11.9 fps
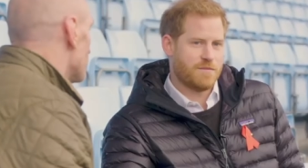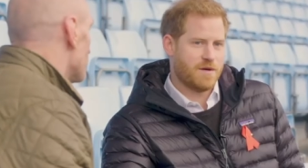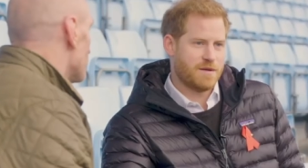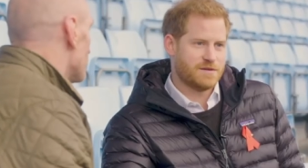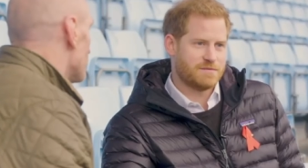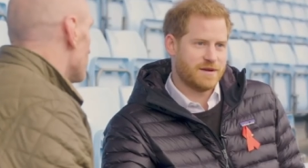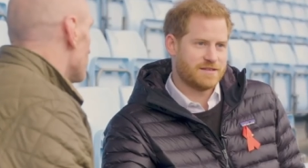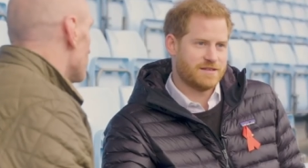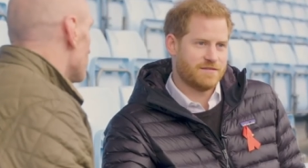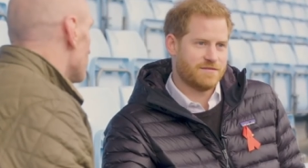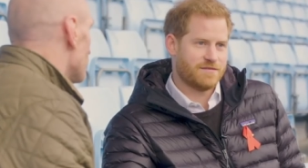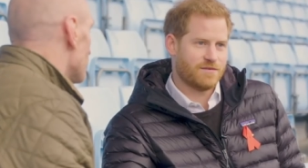From my
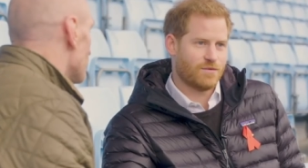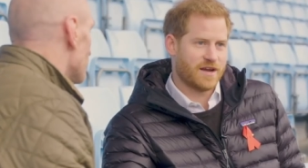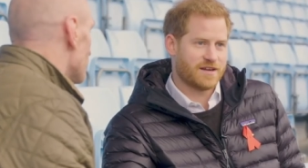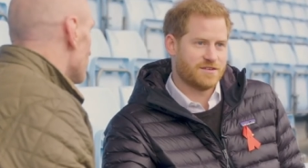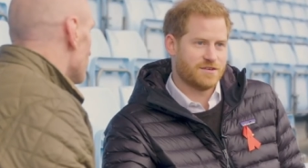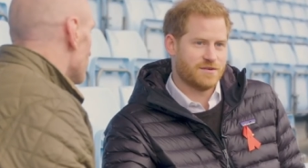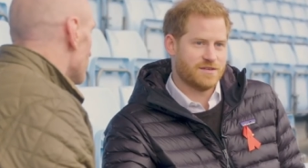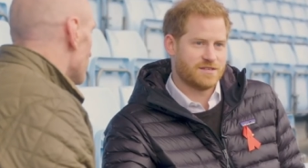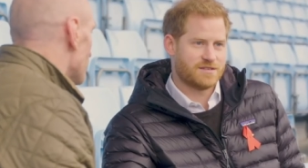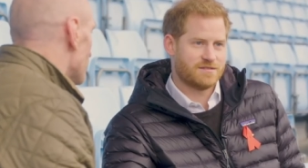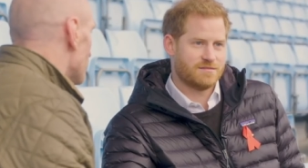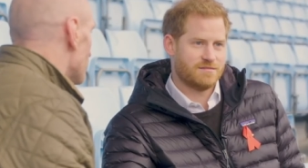perspective, all I can do
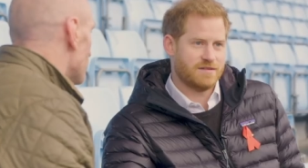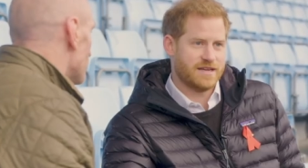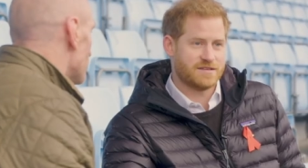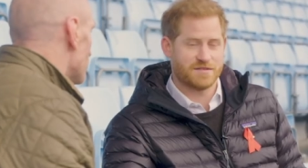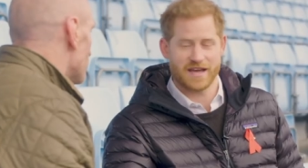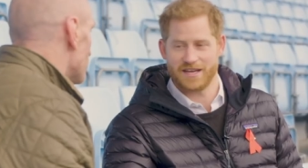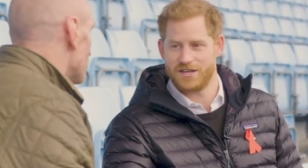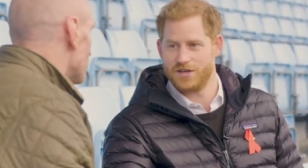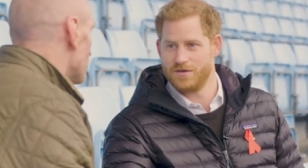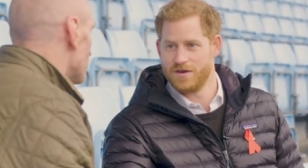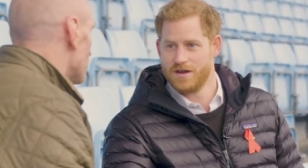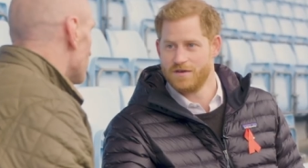is thank
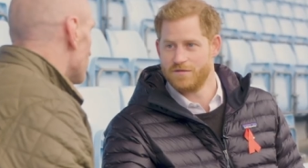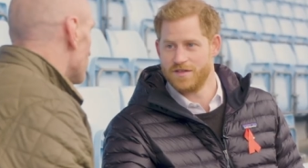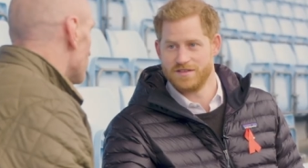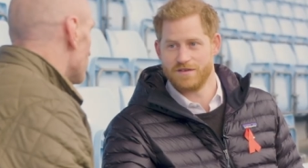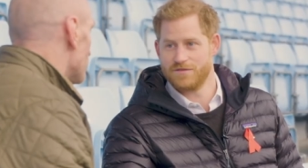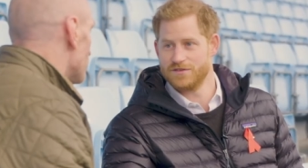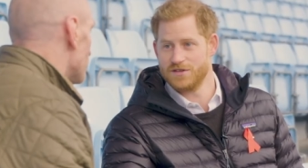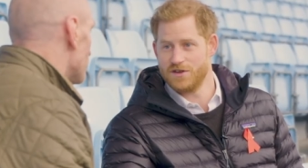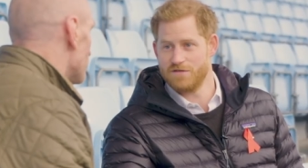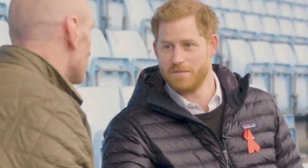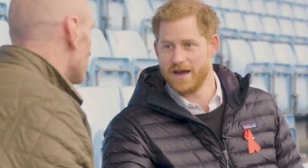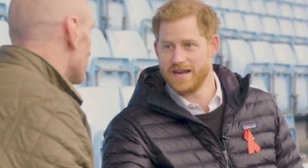you for the difference that
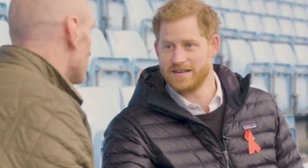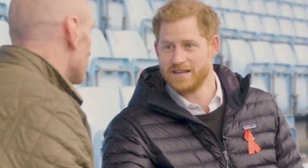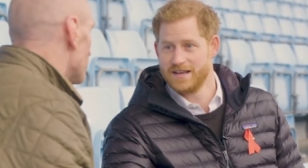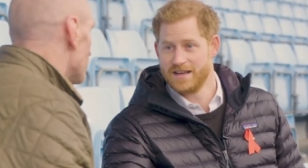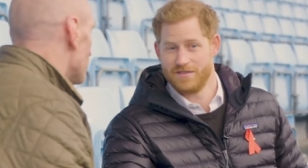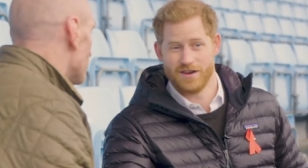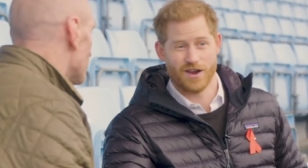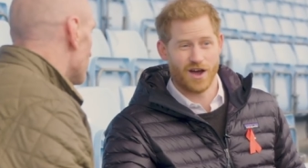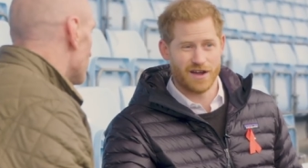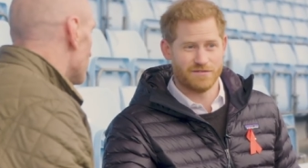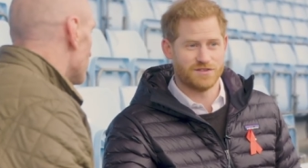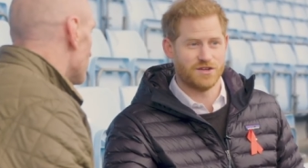you've made, the
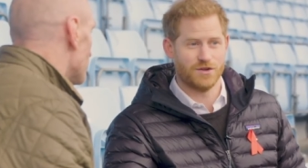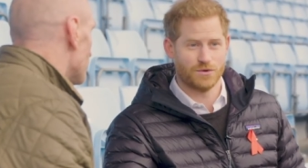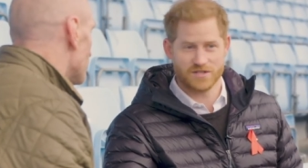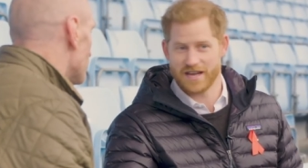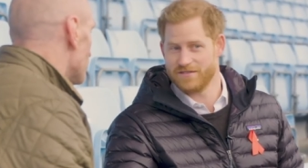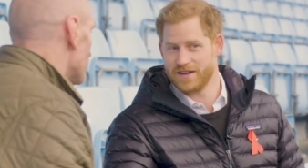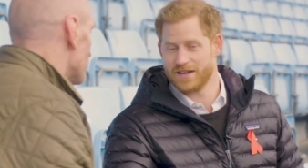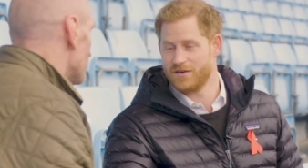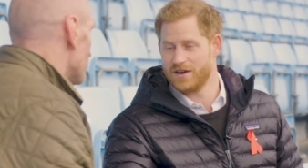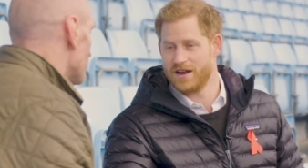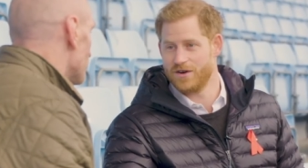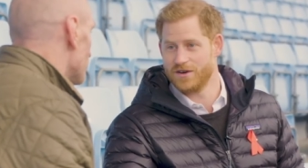lives that you're saving
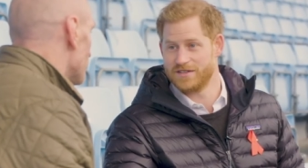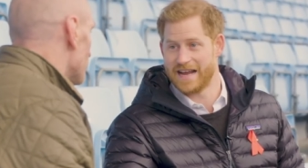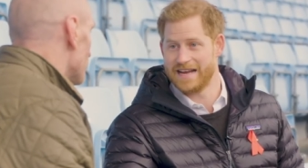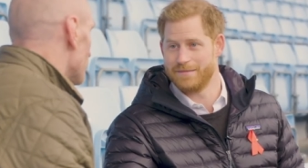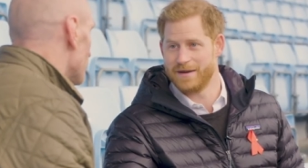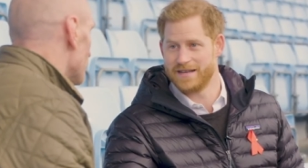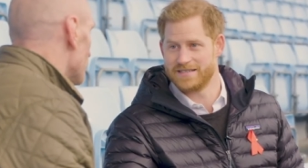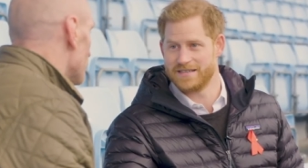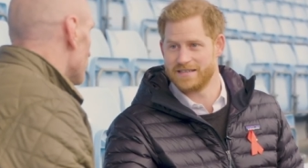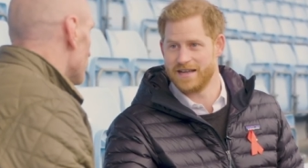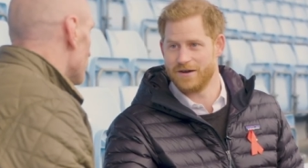on a daily basis